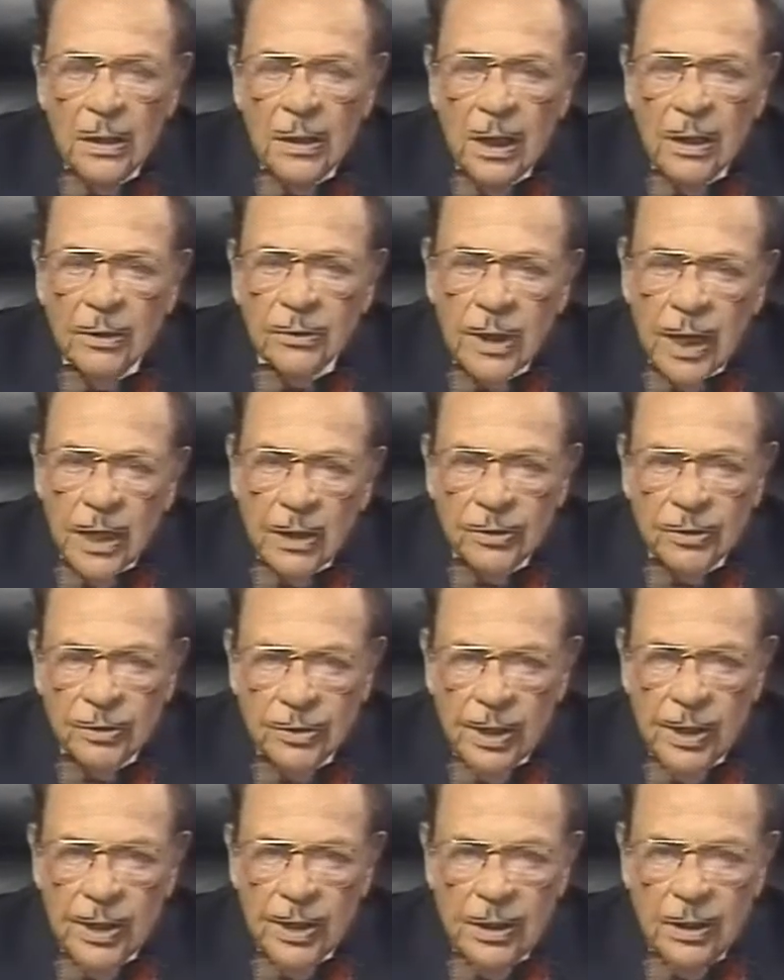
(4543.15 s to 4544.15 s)
Now,
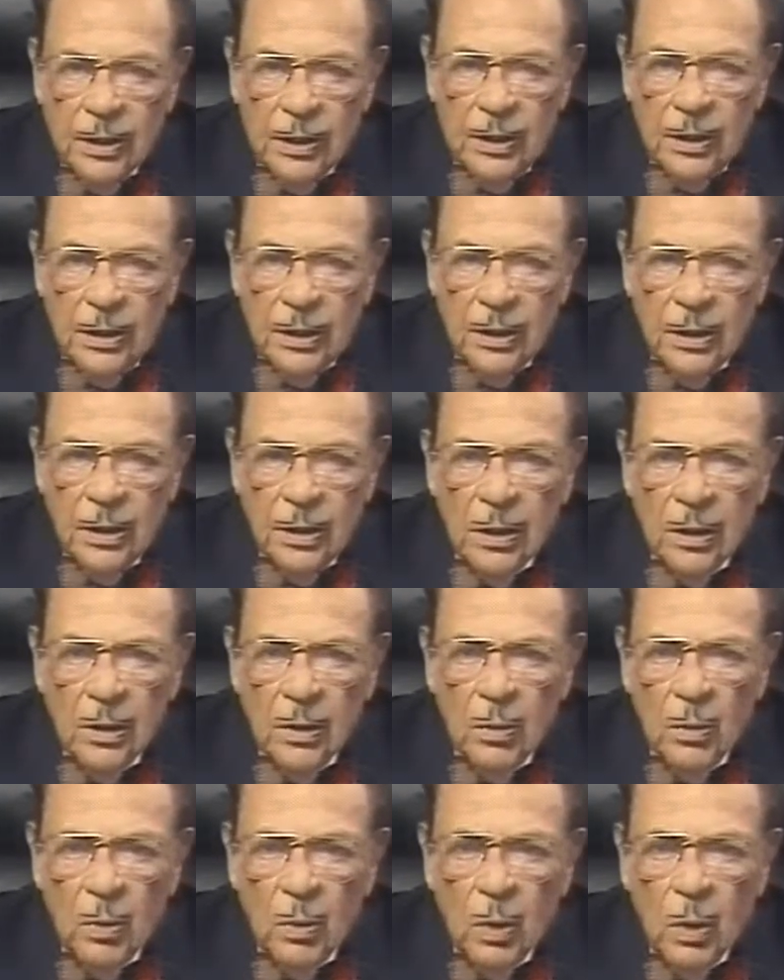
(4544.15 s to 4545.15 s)
Dr. Hill
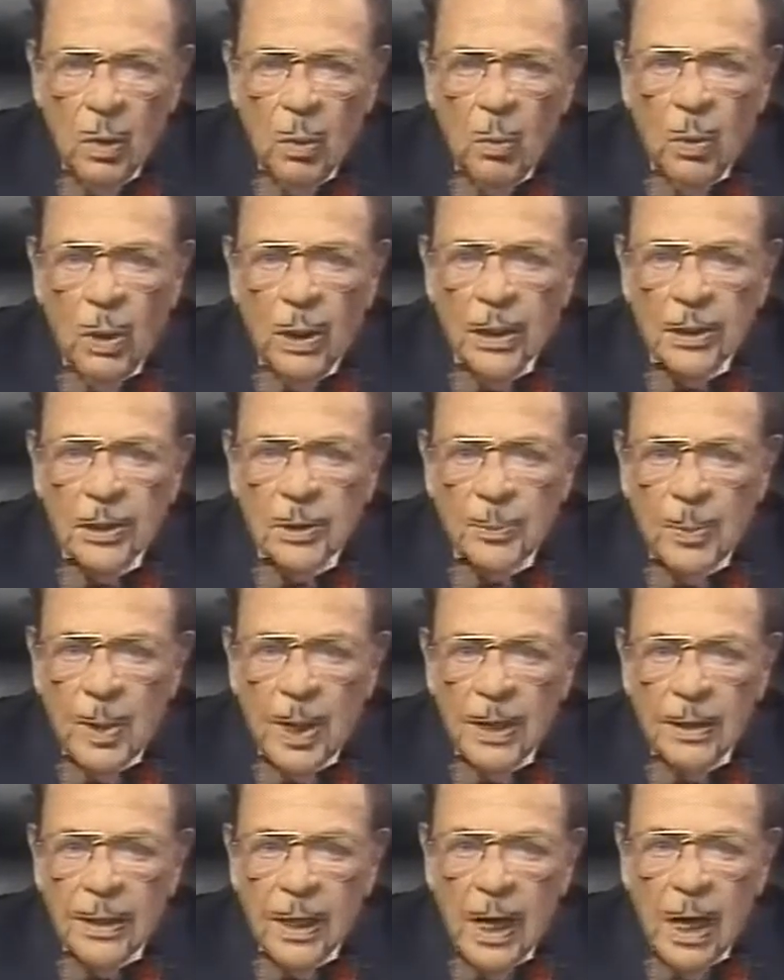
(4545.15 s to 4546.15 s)
will
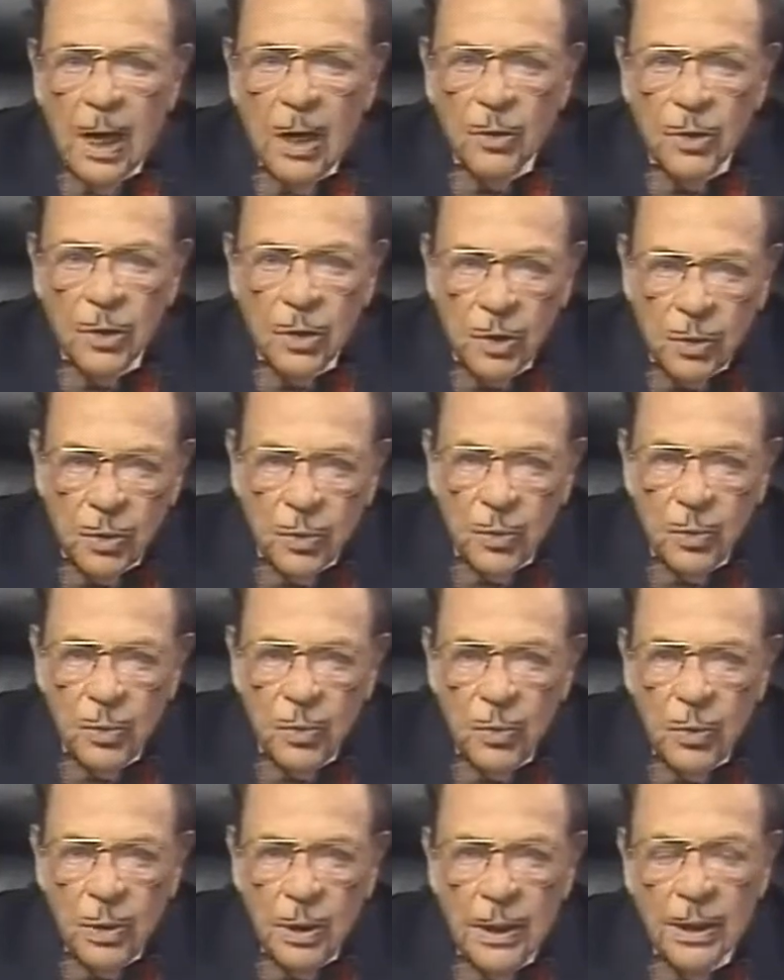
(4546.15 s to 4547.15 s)
explain how
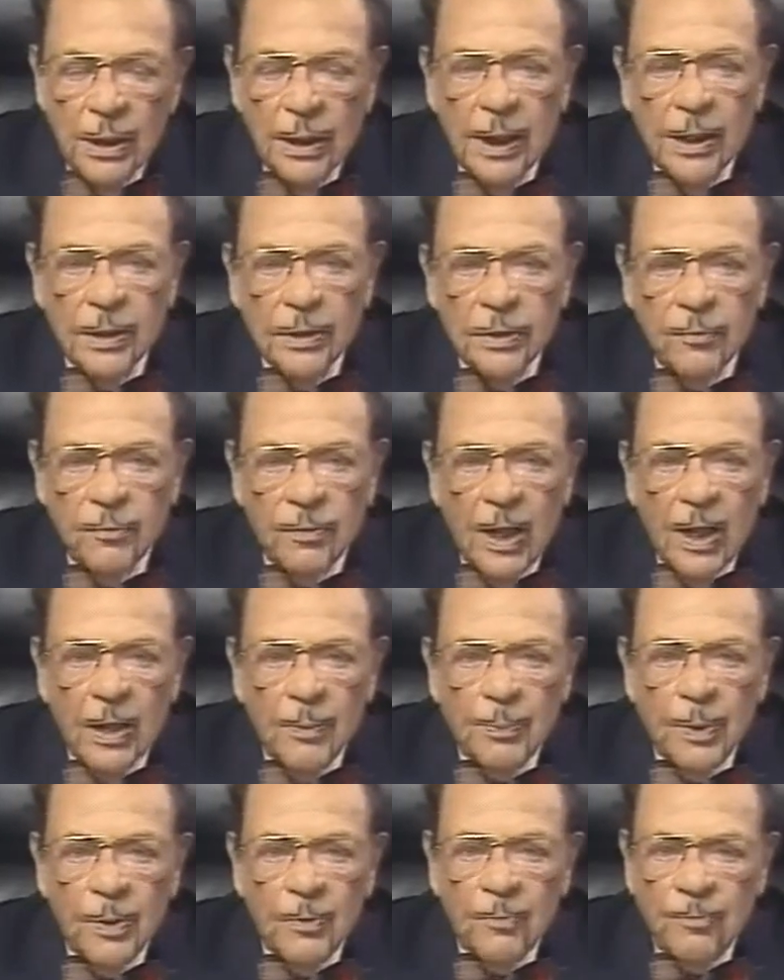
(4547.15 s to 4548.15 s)
you can
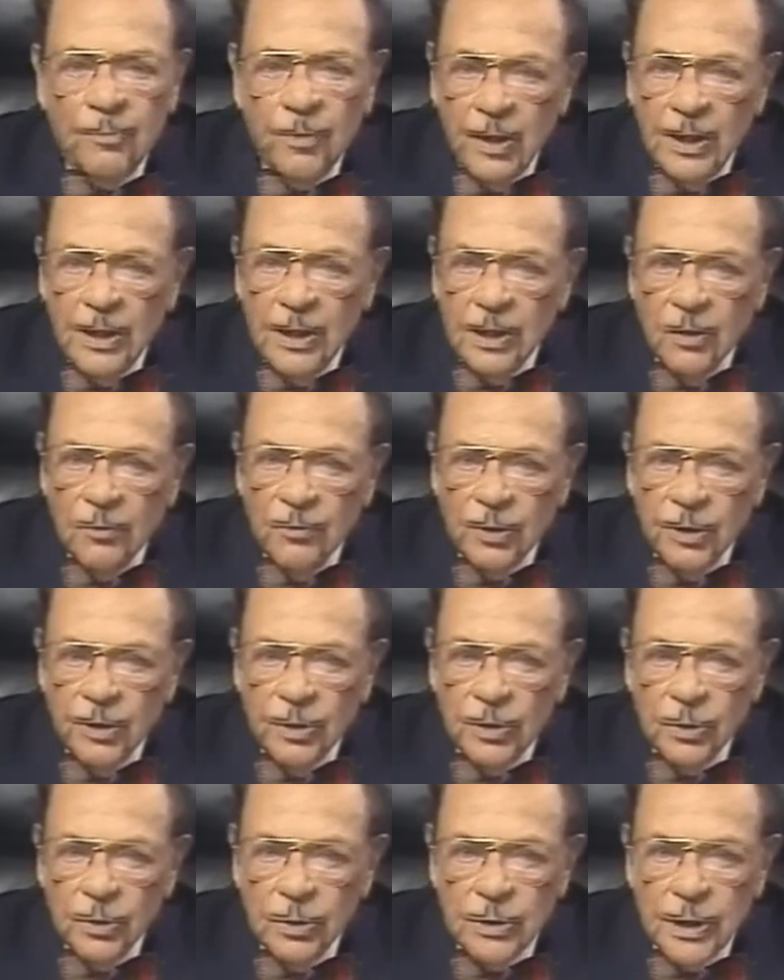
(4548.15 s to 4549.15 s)
develop a feeling of
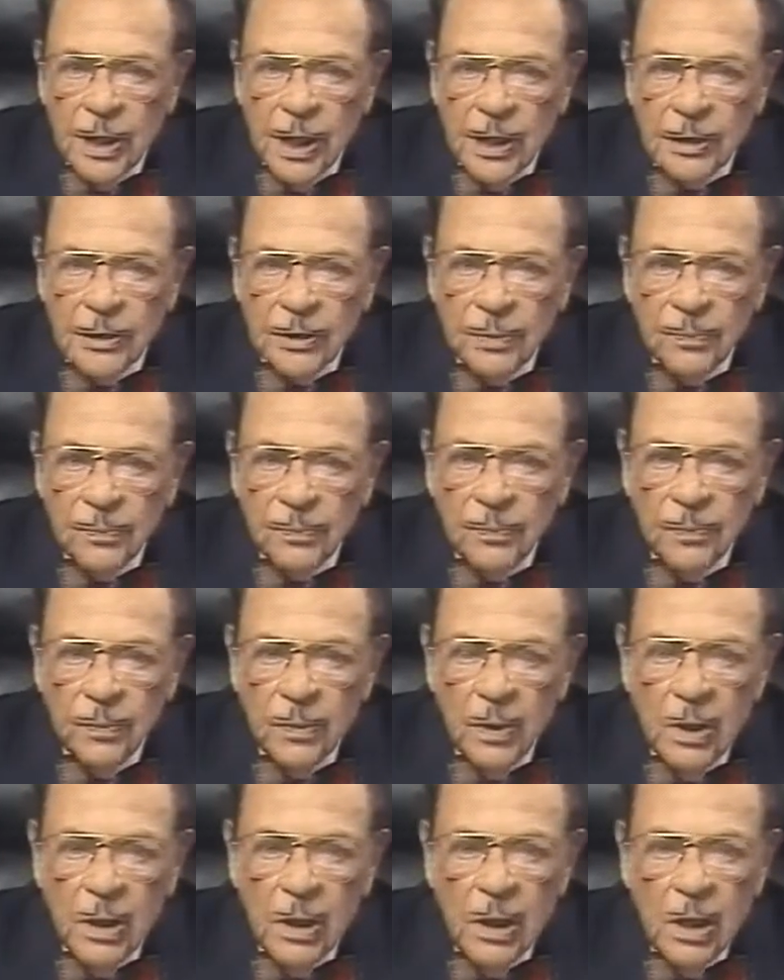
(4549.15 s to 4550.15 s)
enthusiasm
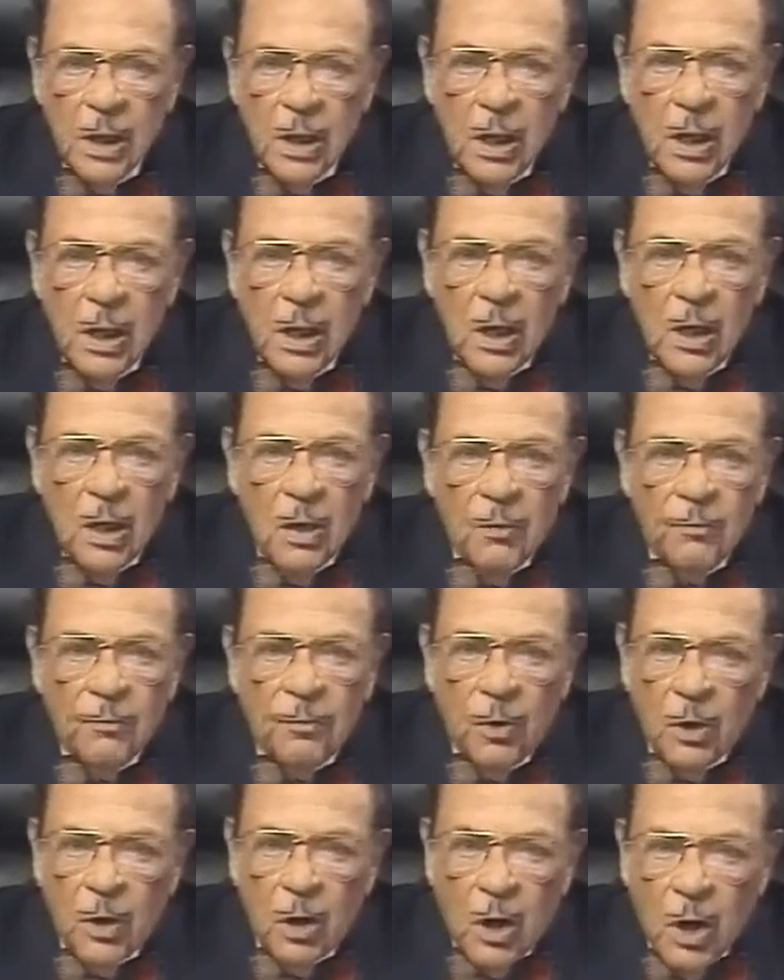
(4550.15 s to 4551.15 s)

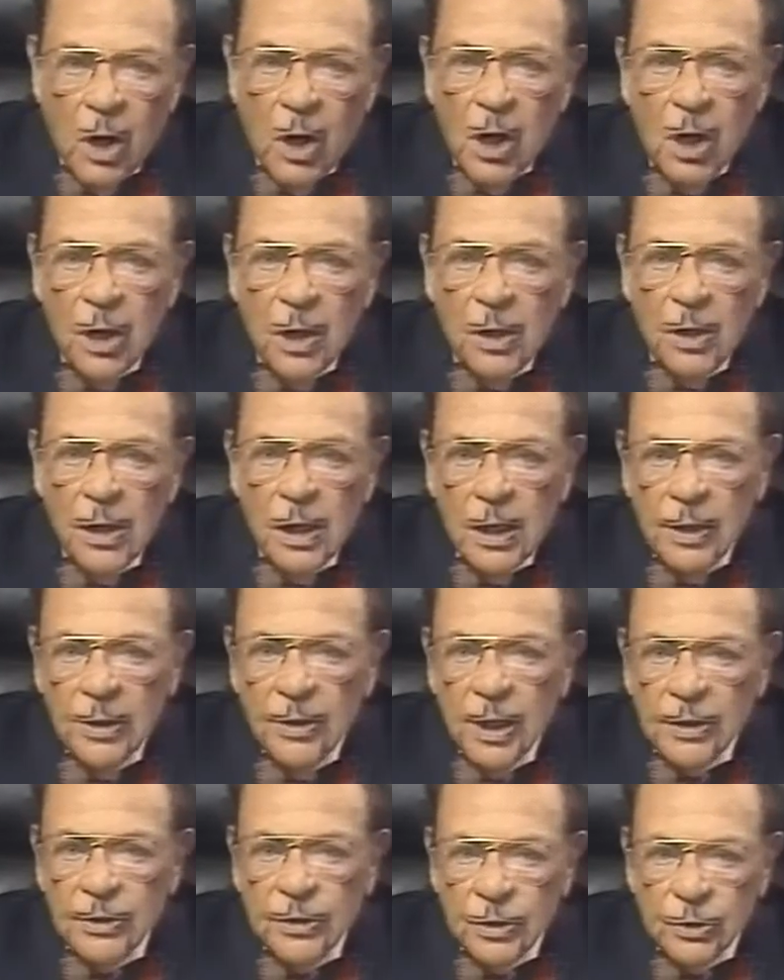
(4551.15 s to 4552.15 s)
for all
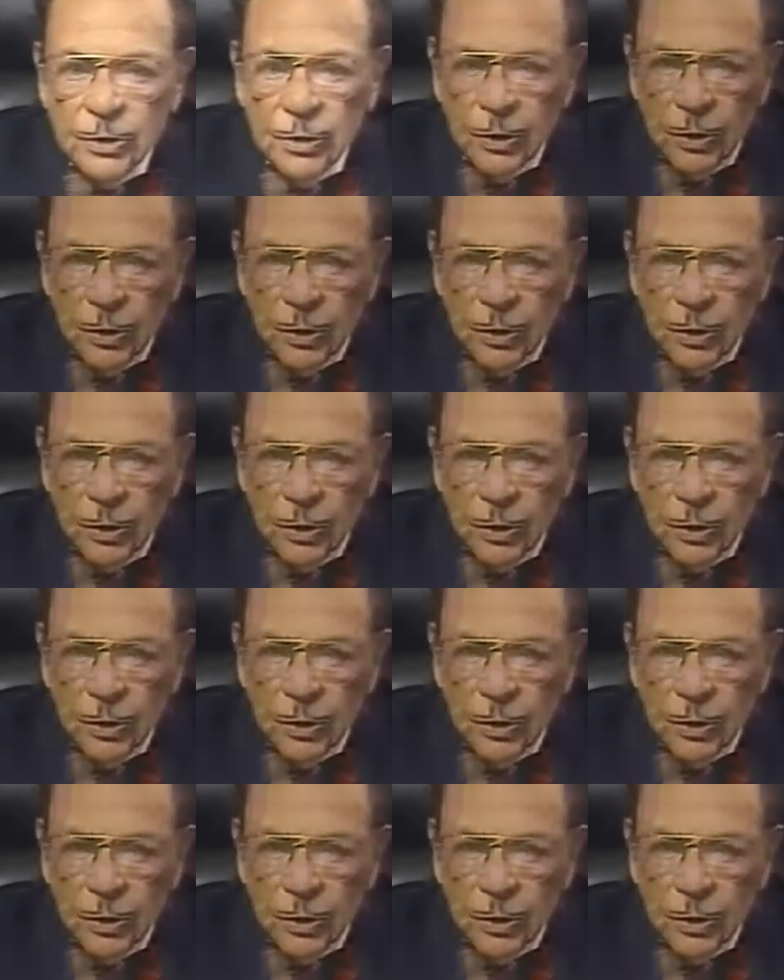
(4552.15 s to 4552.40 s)
that you